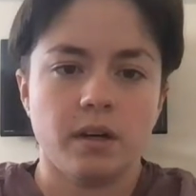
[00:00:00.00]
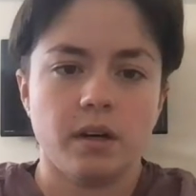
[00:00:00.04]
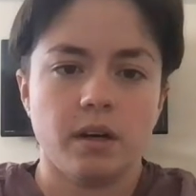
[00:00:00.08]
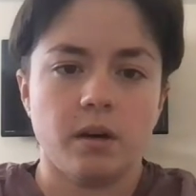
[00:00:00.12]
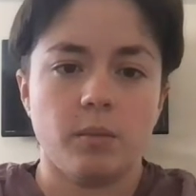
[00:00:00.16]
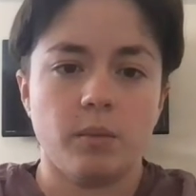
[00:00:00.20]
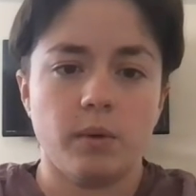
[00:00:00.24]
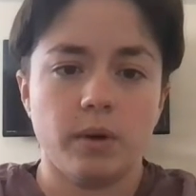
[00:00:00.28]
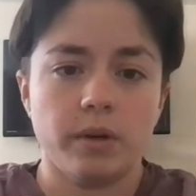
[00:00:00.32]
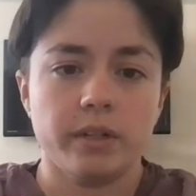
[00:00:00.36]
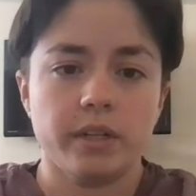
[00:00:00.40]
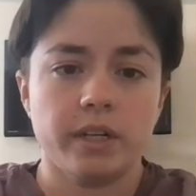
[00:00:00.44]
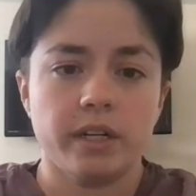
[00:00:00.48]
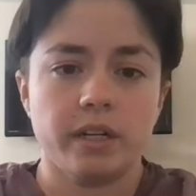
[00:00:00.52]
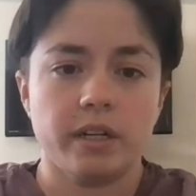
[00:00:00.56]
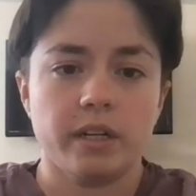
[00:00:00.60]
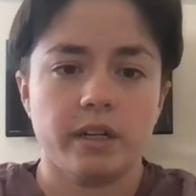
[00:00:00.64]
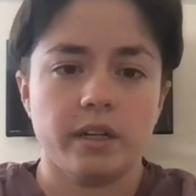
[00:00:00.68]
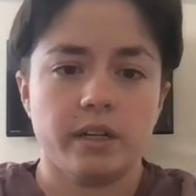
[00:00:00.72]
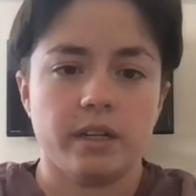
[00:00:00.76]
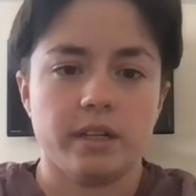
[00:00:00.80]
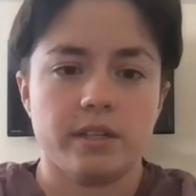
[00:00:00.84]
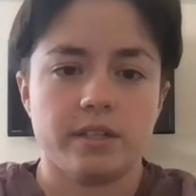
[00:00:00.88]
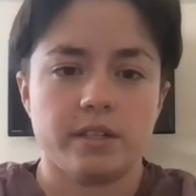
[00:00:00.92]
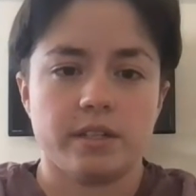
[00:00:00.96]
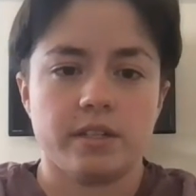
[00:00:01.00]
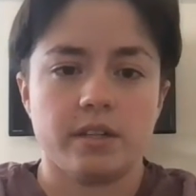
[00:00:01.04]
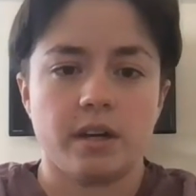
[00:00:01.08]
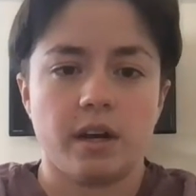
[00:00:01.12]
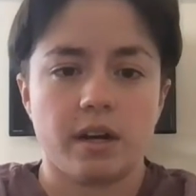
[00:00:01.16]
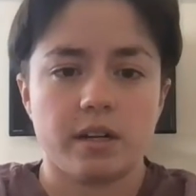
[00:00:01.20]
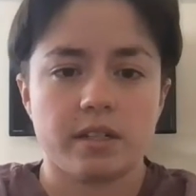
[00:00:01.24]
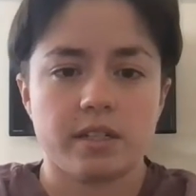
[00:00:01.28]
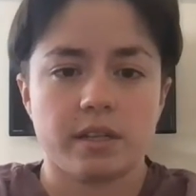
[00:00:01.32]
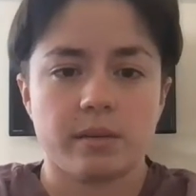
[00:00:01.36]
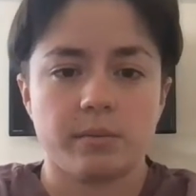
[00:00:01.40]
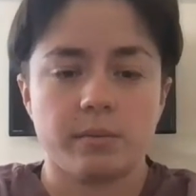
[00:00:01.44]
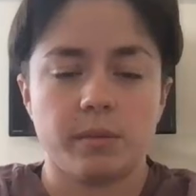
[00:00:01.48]
Ammonia is a
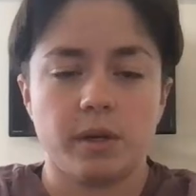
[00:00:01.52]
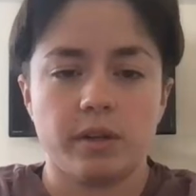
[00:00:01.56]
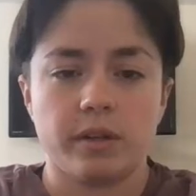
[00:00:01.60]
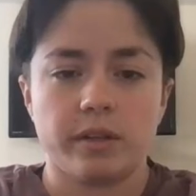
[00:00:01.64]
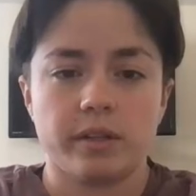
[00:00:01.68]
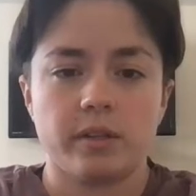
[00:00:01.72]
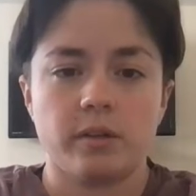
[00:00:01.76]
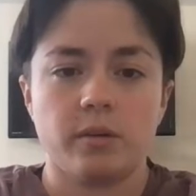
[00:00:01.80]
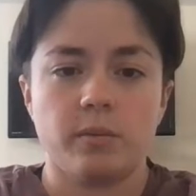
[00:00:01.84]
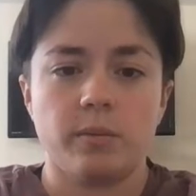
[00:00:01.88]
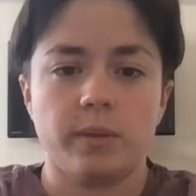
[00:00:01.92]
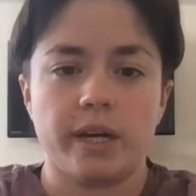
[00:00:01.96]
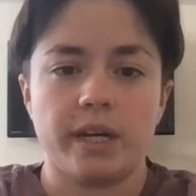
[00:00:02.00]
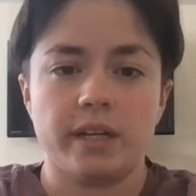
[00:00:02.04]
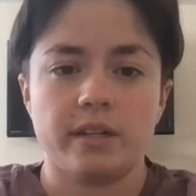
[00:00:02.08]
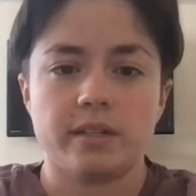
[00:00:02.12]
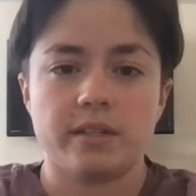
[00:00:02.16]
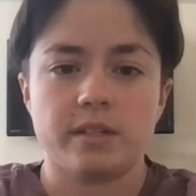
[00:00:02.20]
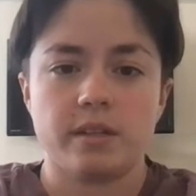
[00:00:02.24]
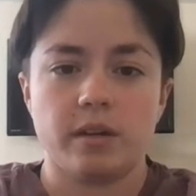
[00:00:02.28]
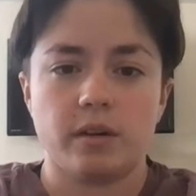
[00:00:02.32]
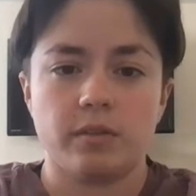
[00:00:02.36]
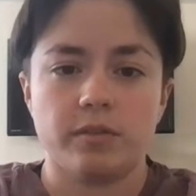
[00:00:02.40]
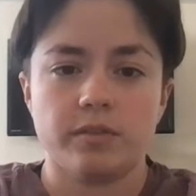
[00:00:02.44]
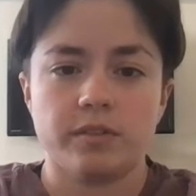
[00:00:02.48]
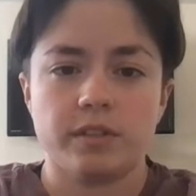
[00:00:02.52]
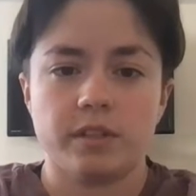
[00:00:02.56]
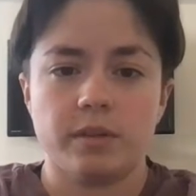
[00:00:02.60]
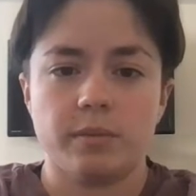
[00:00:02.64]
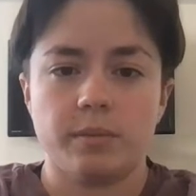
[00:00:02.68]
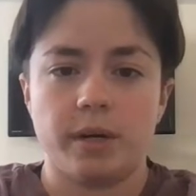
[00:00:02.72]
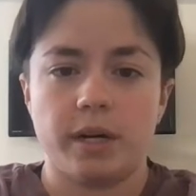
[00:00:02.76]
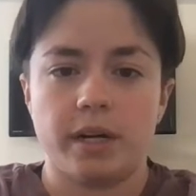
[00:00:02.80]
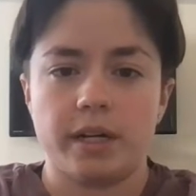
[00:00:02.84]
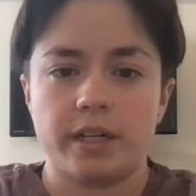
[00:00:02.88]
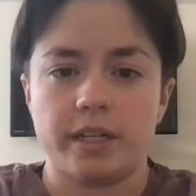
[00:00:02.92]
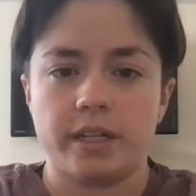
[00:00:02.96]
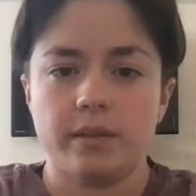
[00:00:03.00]
toxic molecule by itself to the
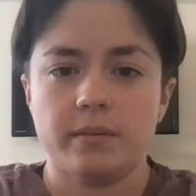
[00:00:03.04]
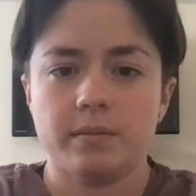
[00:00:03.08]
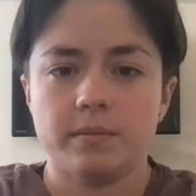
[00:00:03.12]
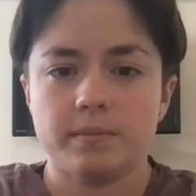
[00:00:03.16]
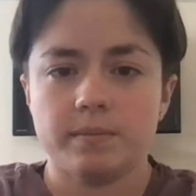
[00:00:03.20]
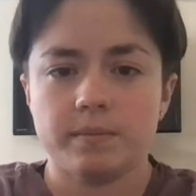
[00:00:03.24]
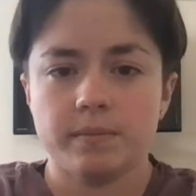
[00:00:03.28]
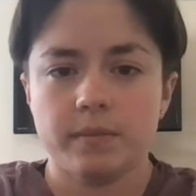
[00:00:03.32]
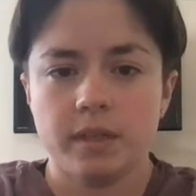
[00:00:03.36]
body,